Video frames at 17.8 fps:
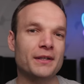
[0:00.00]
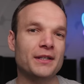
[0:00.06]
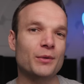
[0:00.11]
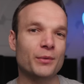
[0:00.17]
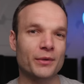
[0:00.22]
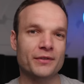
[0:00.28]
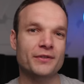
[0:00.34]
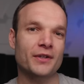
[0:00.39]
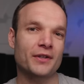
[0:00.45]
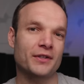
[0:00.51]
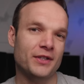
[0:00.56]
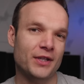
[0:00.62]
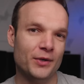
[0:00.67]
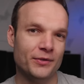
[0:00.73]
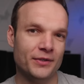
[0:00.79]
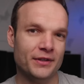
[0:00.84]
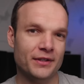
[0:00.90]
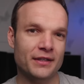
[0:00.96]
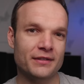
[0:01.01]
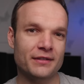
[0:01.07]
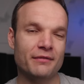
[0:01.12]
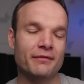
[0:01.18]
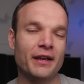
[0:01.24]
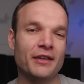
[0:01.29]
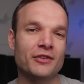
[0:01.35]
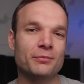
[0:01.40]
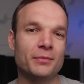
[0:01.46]
and you want to start using these
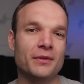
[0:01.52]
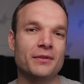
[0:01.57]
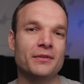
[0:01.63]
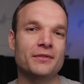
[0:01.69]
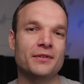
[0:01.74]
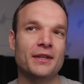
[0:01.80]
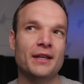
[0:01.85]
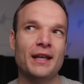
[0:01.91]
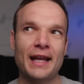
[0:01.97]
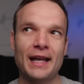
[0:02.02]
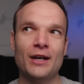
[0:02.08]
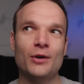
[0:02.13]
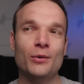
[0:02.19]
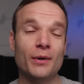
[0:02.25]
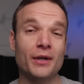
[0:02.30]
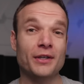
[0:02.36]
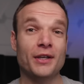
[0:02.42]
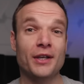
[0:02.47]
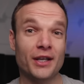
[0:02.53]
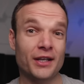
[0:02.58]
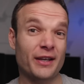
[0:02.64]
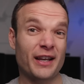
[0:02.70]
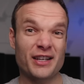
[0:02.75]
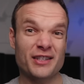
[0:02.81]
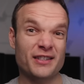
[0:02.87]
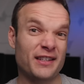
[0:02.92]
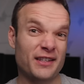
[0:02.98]
investments, how are you going to
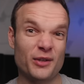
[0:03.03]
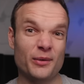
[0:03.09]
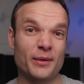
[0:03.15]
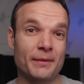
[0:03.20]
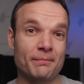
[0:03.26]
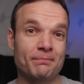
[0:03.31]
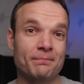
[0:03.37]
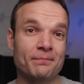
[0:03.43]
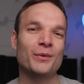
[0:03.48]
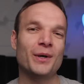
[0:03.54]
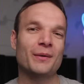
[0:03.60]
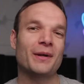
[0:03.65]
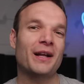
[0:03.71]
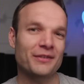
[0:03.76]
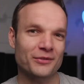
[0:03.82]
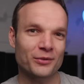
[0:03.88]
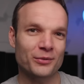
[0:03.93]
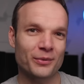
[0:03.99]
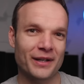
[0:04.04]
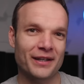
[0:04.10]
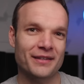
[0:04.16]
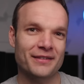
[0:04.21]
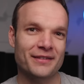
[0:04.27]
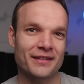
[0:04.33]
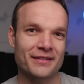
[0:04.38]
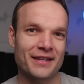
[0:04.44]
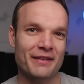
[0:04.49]
actually do it? Well, as
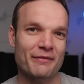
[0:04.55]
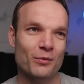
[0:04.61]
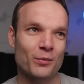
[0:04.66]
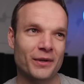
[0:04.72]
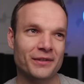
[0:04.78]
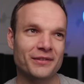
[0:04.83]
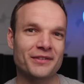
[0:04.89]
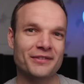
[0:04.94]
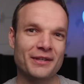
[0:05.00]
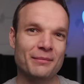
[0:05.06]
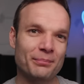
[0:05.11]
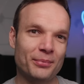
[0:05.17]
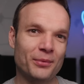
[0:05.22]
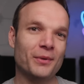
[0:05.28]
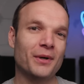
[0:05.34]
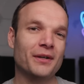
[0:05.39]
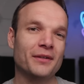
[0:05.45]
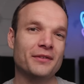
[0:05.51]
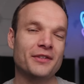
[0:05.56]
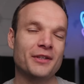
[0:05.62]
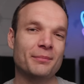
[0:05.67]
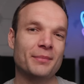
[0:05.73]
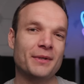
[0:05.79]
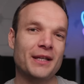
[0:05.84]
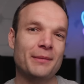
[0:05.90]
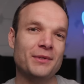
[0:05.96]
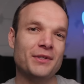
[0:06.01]
always, there's never one simple answer,
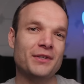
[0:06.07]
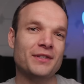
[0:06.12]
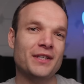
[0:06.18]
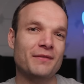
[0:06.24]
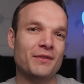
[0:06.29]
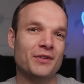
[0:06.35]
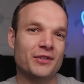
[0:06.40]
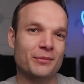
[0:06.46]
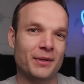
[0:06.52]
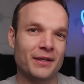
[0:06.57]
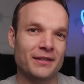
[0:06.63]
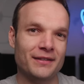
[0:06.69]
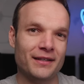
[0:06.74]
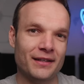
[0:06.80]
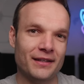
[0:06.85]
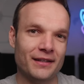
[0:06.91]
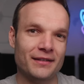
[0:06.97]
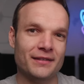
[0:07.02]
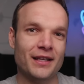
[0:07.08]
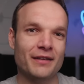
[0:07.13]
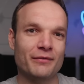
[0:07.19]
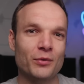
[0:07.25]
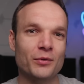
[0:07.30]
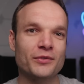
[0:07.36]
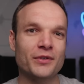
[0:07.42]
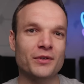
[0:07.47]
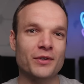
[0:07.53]
but let me just give you some ideas that I've
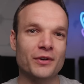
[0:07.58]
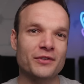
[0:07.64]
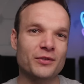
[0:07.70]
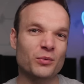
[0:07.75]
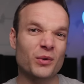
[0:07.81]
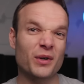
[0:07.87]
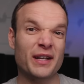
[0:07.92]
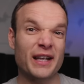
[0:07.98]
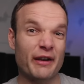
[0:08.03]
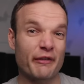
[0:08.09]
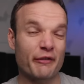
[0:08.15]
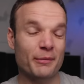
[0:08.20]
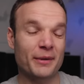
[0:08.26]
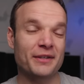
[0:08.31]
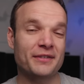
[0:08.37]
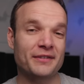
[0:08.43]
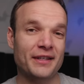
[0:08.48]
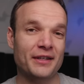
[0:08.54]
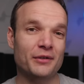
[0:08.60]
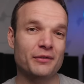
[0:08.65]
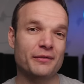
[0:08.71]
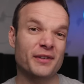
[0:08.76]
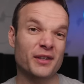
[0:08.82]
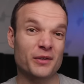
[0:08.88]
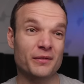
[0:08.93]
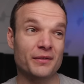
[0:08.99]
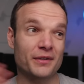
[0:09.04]
also got to work out for myself
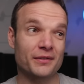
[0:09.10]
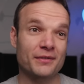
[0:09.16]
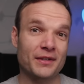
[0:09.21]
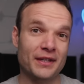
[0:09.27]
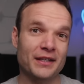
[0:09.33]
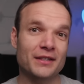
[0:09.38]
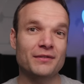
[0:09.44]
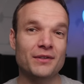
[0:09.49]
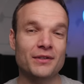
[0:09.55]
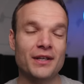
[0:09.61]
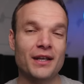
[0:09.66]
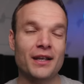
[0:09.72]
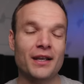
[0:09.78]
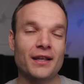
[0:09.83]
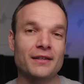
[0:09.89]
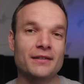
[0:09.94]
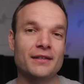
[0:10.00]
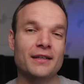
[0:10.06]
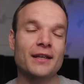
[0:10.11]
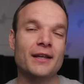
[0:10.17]
over the next few decades.